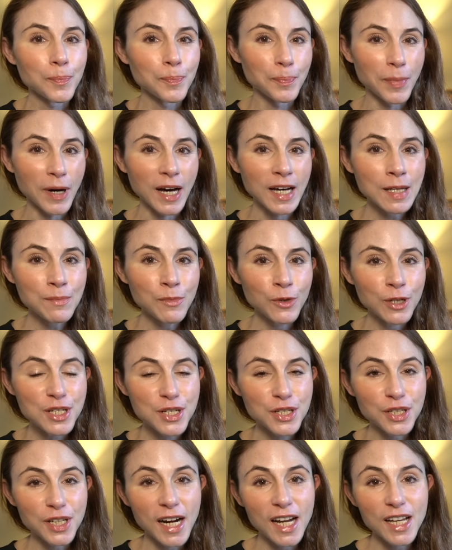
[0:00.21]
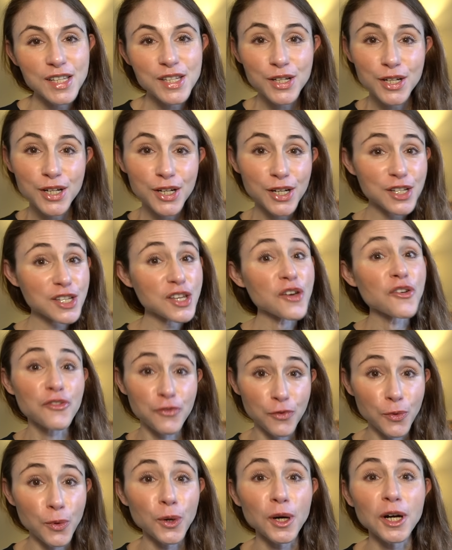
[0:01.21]
Body moisturizers
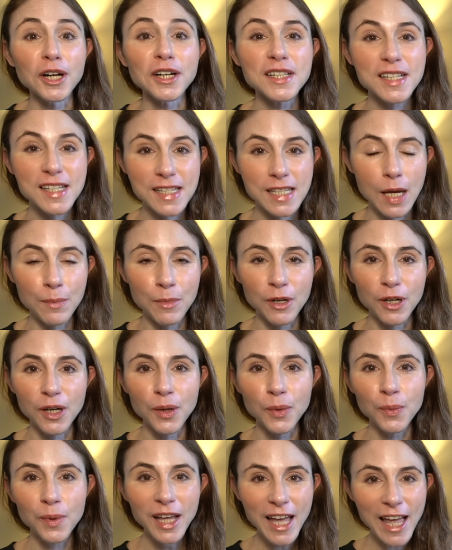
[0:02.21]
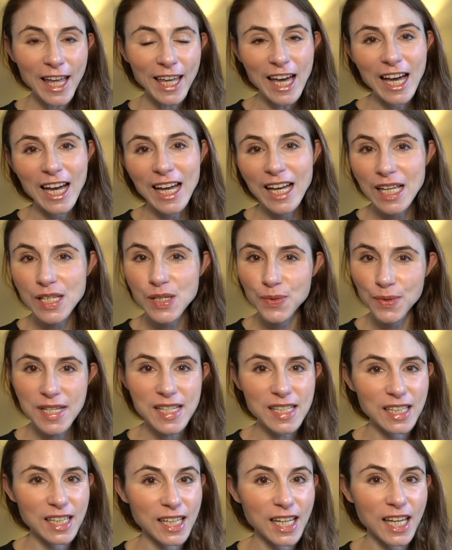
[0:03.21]
for summer. Well, hey guys,
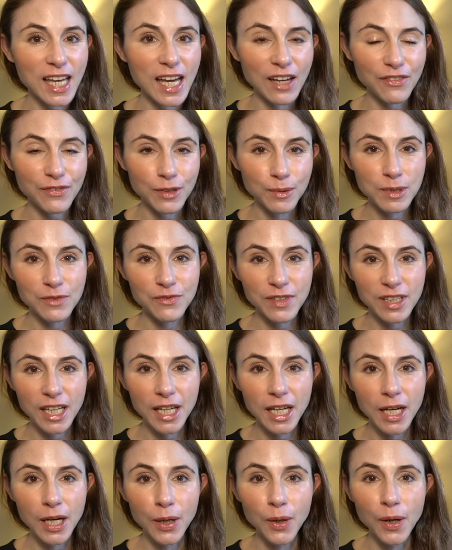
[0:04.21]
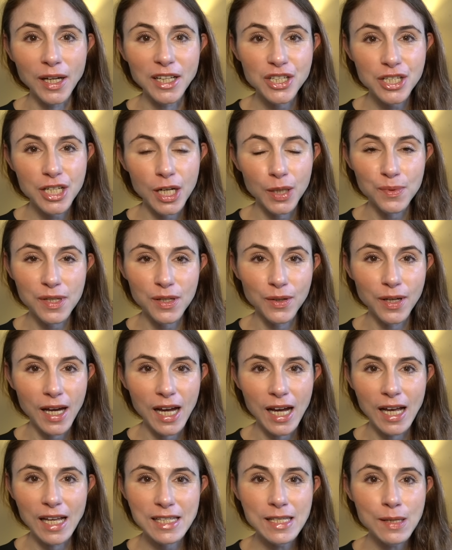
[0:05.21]
recently I filmed a video and shared with you
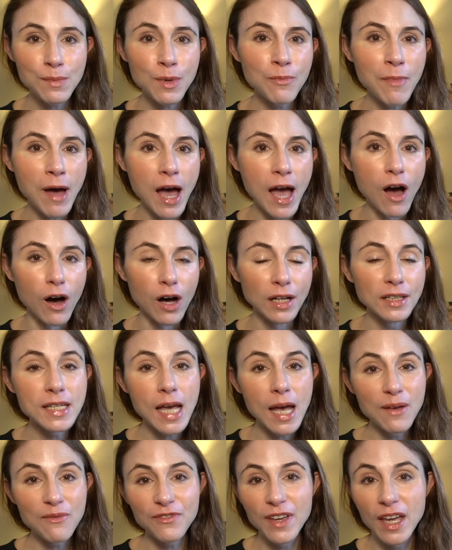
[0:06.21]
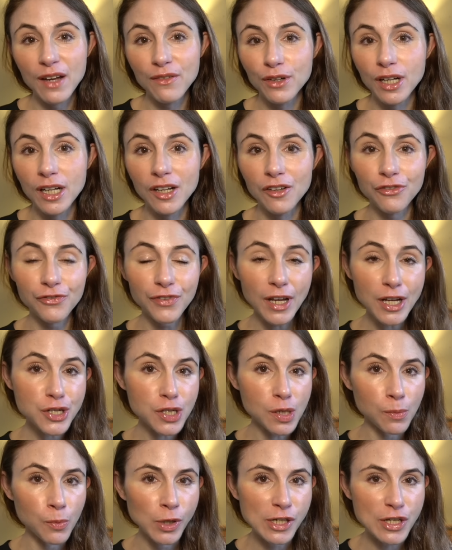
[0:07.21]
guys some of my all-time favorite
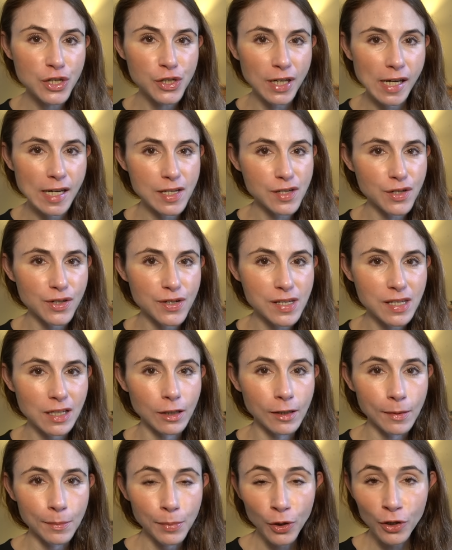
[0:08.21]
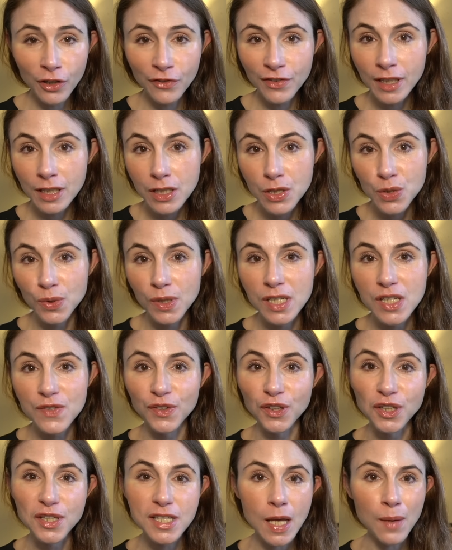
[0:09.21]
facial moisturizers that are a perfect choice
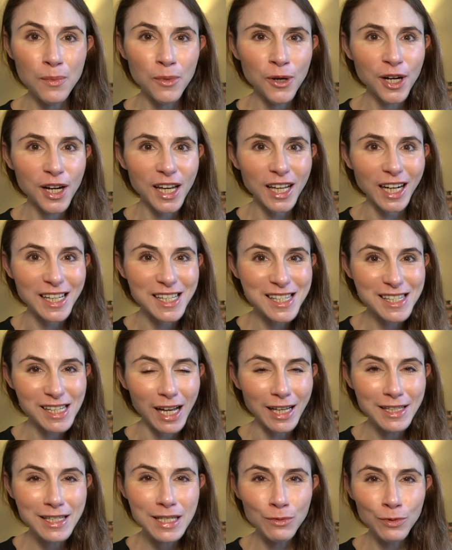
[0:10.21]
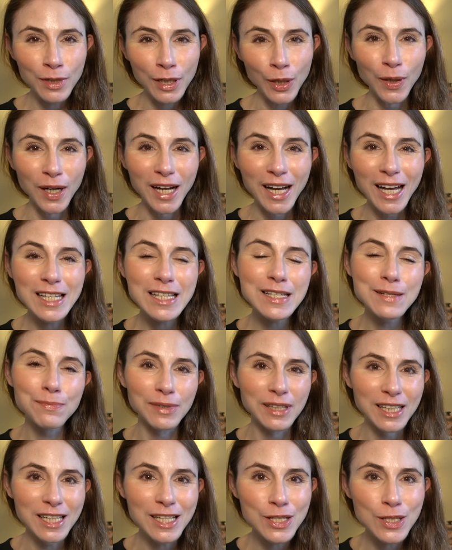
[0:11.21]
for summer, and I saw some requests.
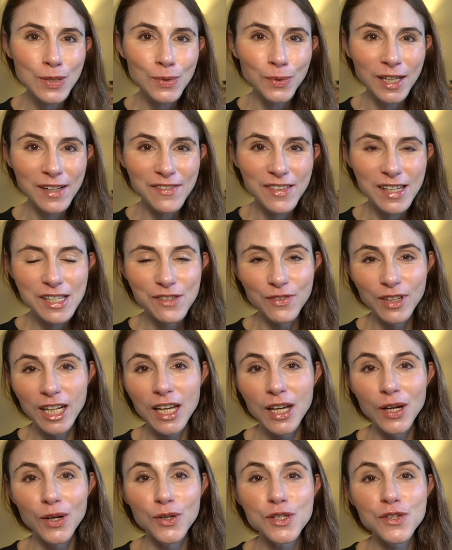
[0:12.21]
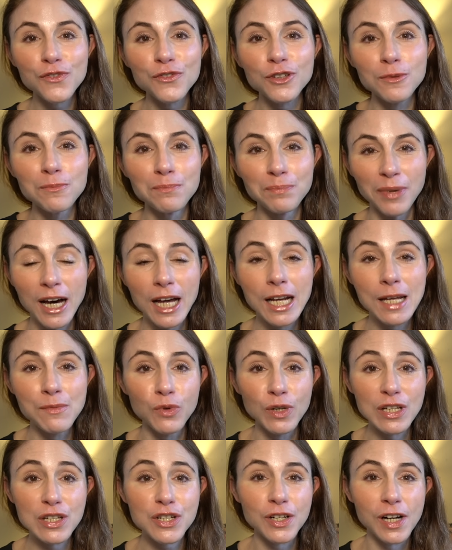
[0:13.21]
Please do one of these videos for body
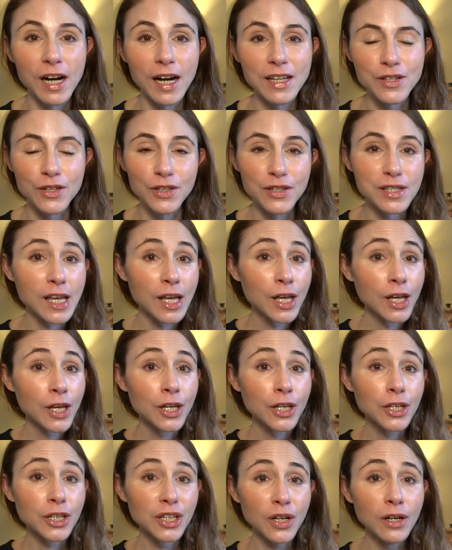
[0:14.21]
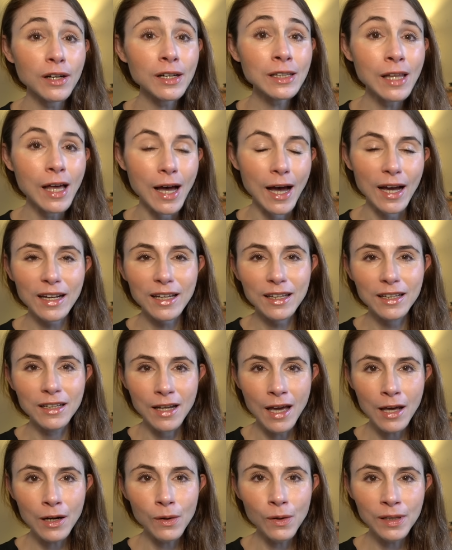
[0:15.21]
moisturizers. You're in luck.
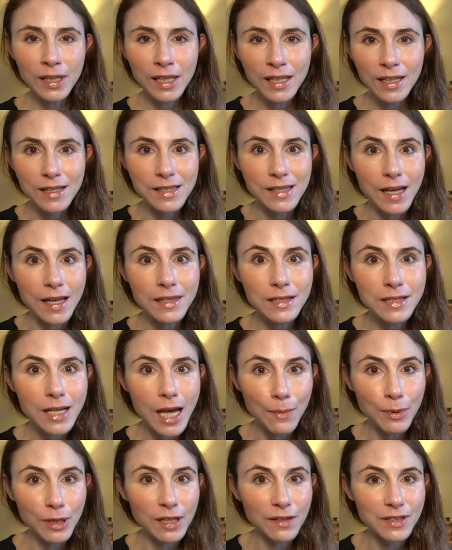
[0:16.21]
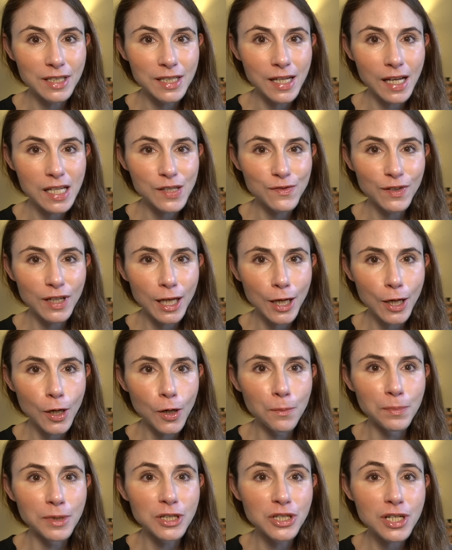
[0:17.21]
Not only is that the topic of today's
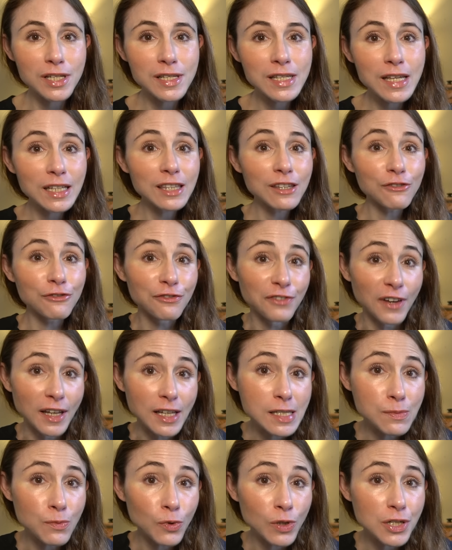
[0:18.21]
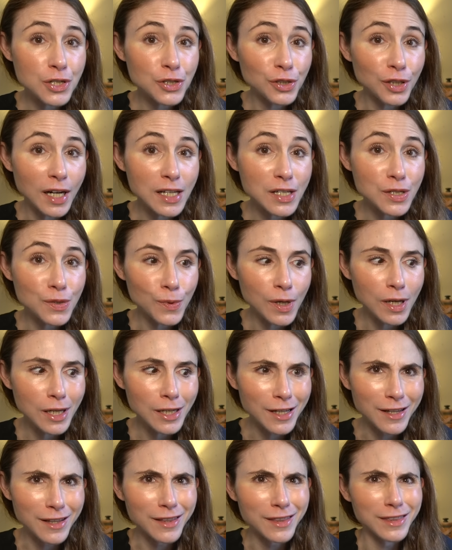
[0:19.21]
video, but just like the face moisturizer
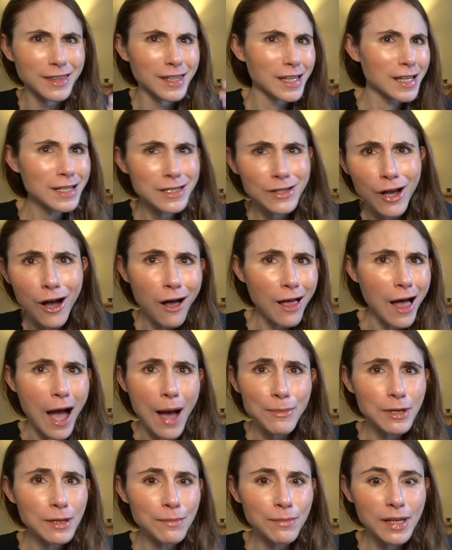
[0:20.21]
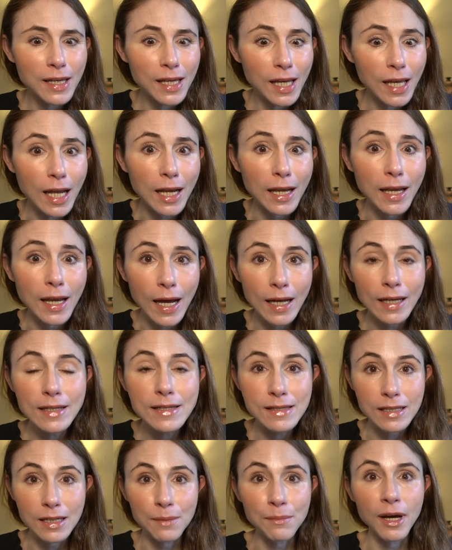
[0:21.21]
one, these all happen to be
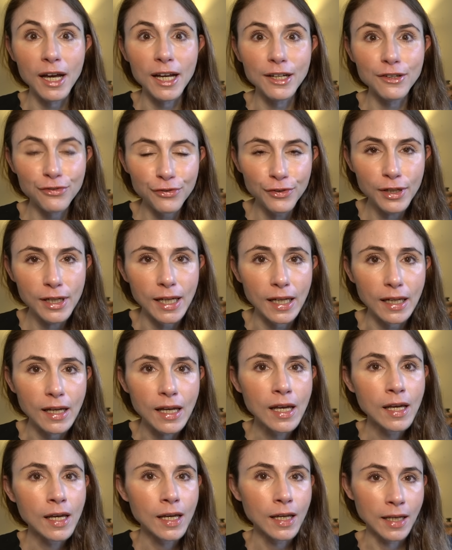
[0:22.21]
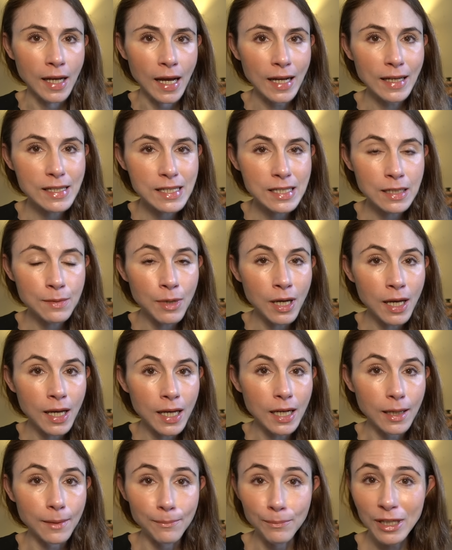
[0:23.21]
niacinamide free.
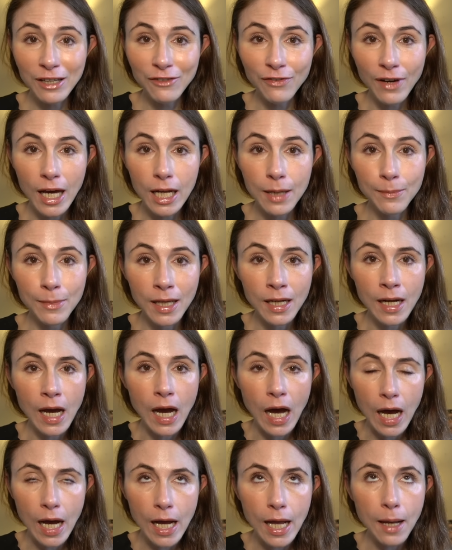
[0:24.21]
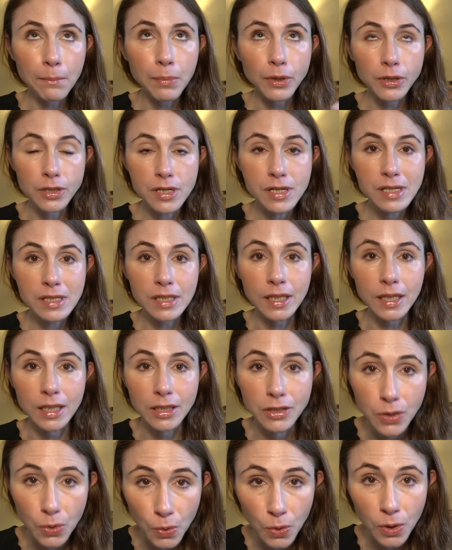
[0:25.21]
Niacinamide, a B vitamin I personally
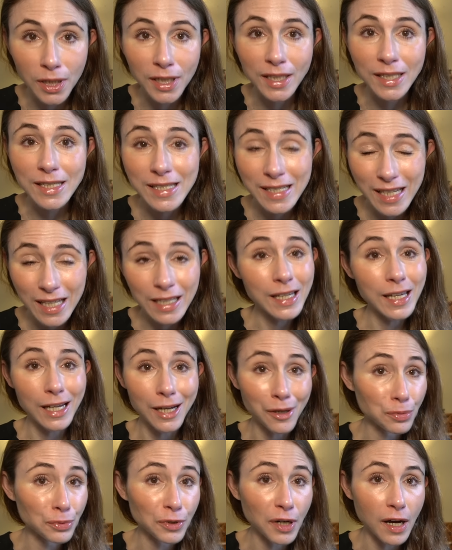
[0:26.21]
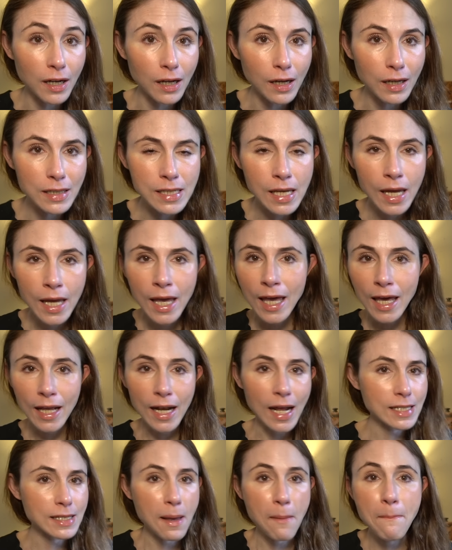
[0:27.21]
adore in skincare products. It
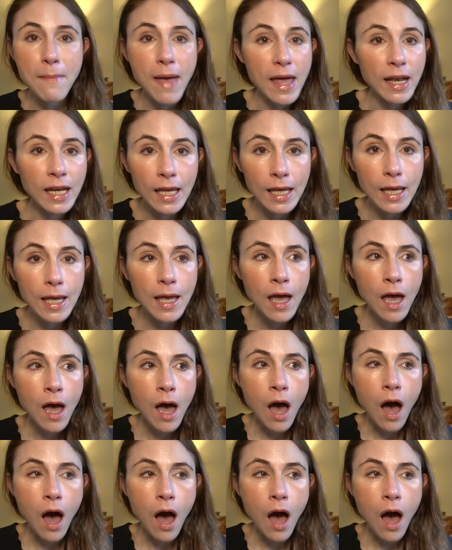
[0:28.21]
has a many